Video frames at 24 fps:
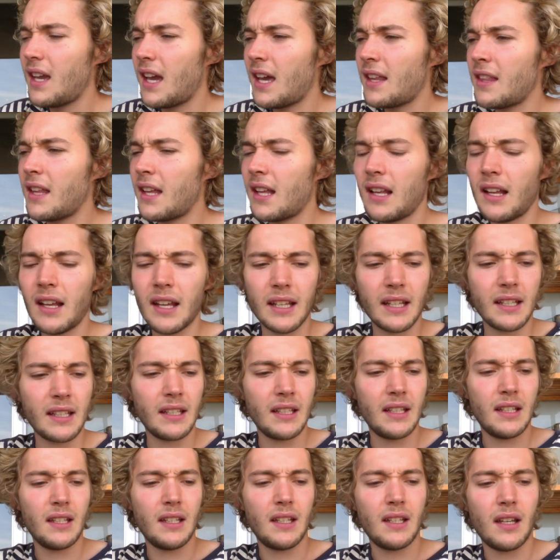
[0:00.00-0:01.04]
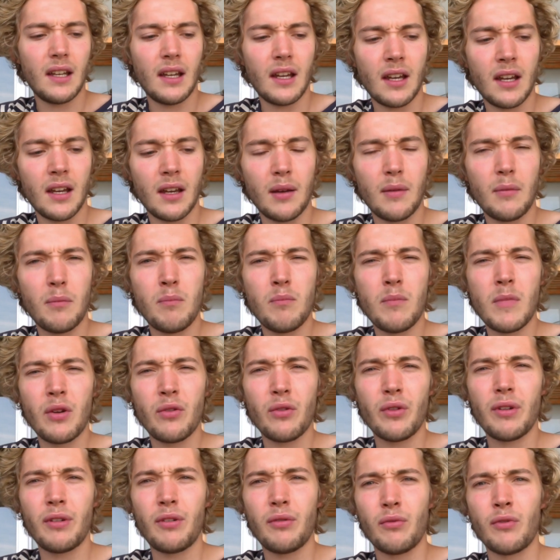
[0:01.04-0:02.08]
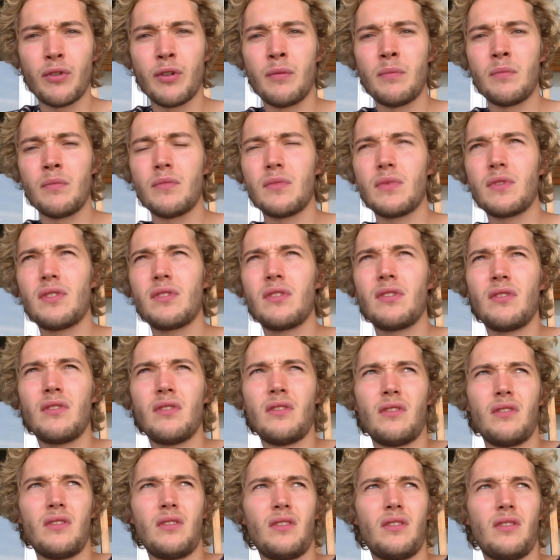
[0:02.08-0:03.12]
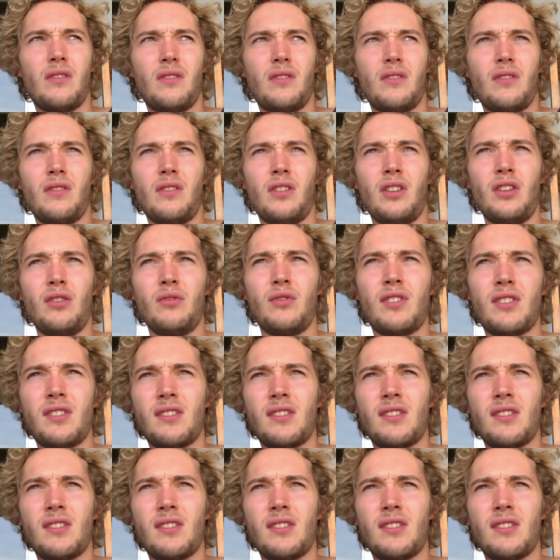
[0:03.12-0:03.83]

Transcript: they're like mirrored rooms that you